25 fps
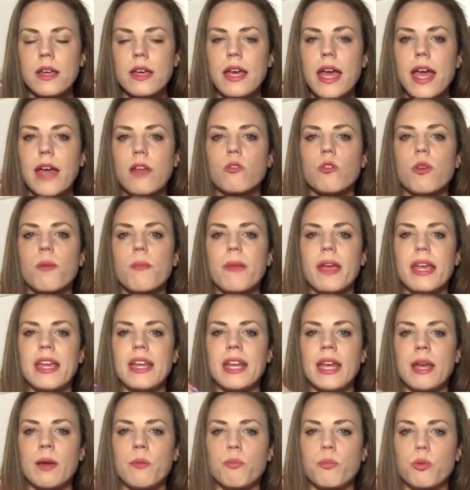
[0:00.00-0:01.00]
and
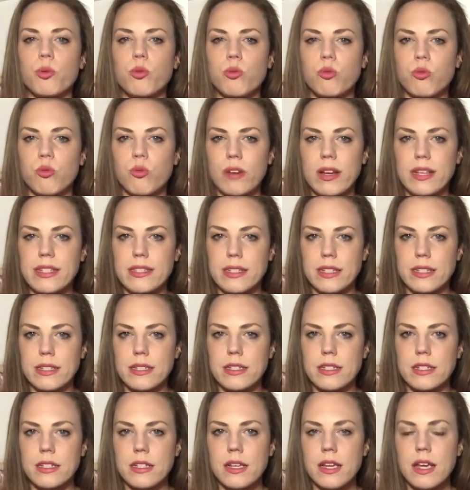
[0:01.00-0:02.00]
remaining
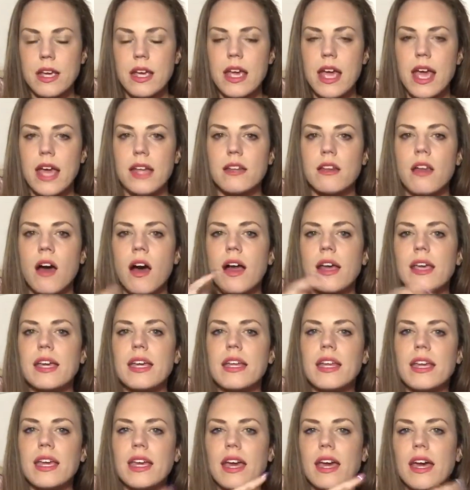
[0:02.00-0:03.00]
present and not
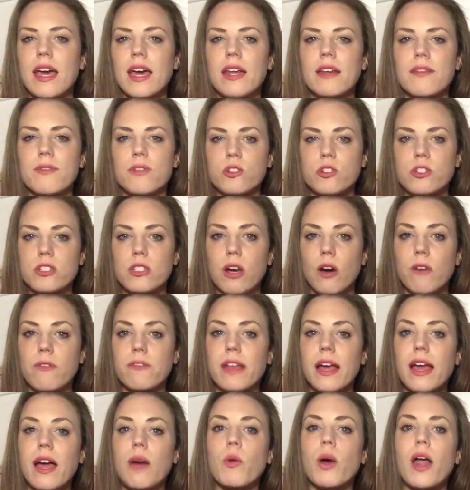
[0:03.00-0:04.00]
getting ahead of yourself.
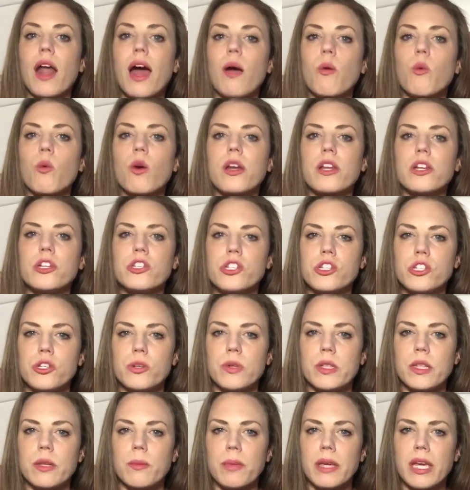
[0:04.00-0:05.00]
Like what I wanted to do
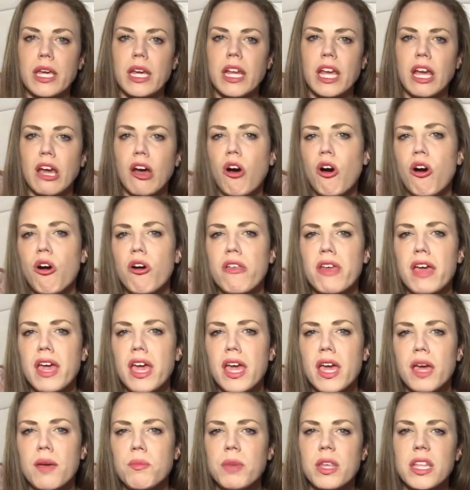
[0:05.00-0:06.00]
in the beginning. Oh, the
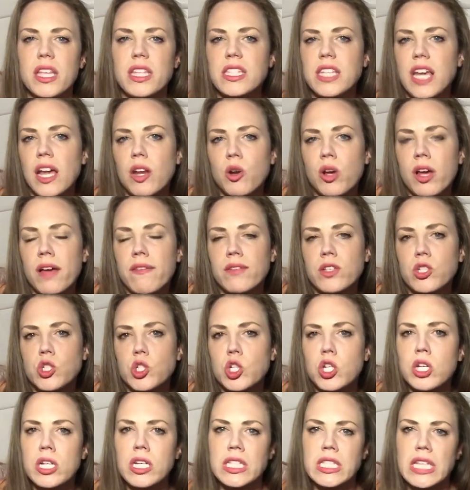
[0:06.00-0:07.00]
ambulance, I don't have
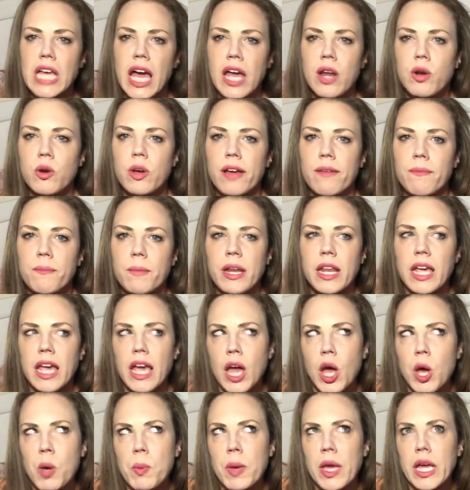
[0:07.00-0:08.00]
insurance, I don't have money,
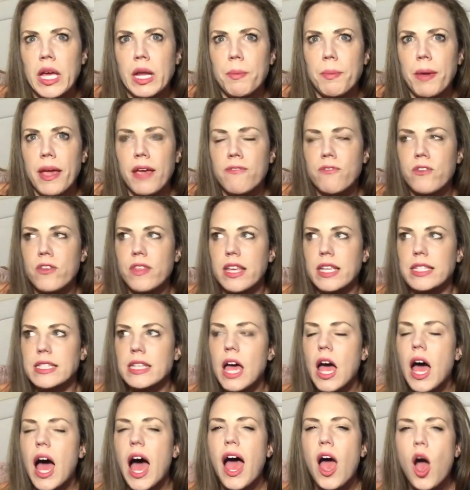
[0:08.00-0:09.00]
how am I going to pay for this?
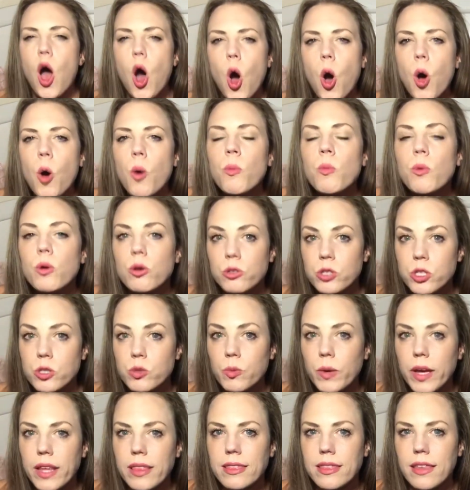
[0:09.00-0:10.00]
I
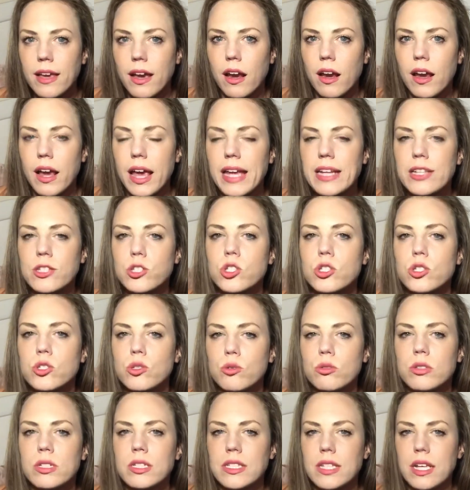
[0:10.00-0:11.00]
almost went there. And as
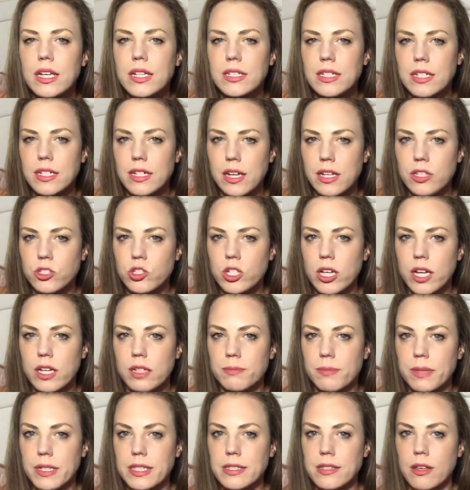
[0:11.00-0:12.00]
soon as I did, I
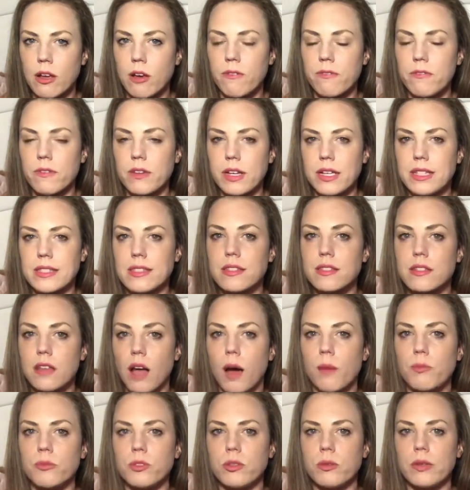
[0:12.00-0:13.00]
checked myself and I
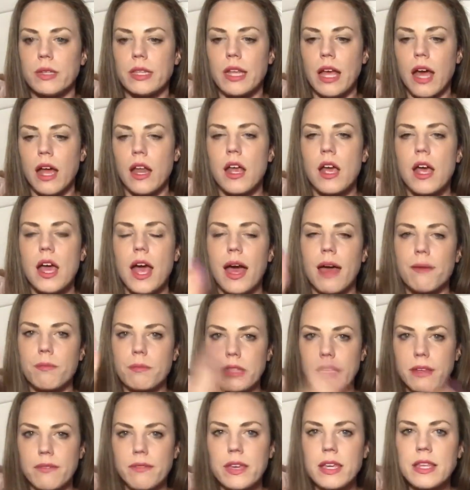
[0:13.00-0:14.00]
stopped doing that. I'm
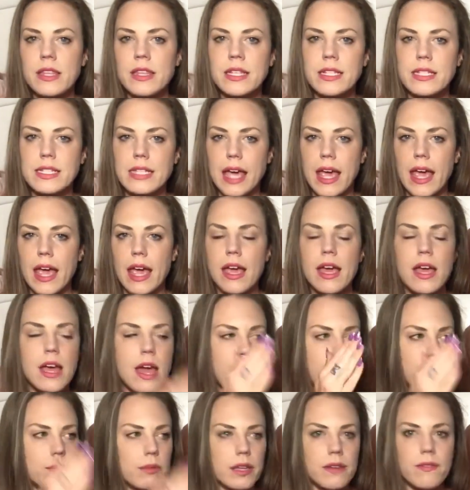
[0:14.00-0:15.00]
living in the day,
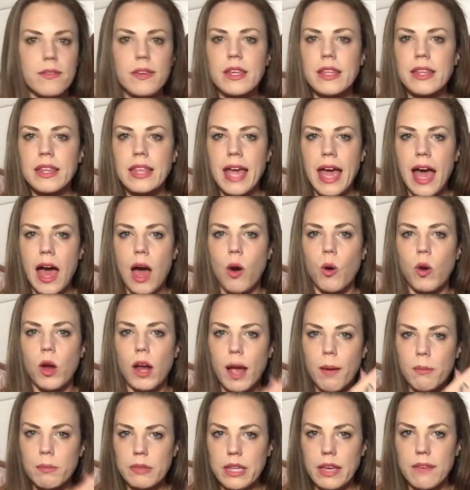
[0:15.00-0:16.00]
I'm living in the hour,
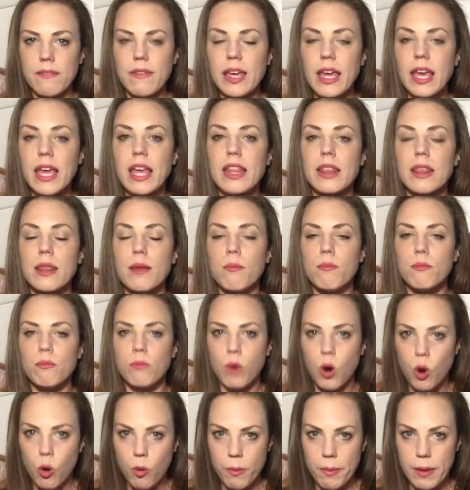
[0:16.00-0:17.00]
I'm living in the
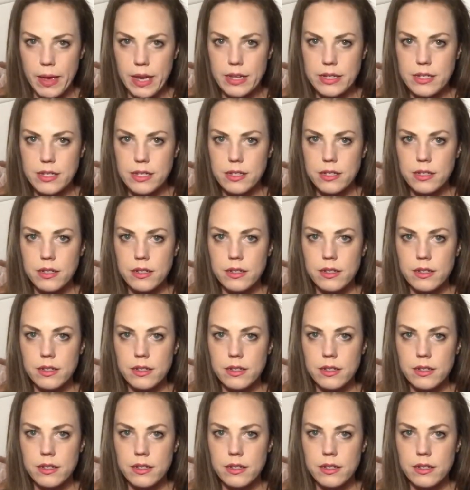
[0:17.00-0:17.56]
moment.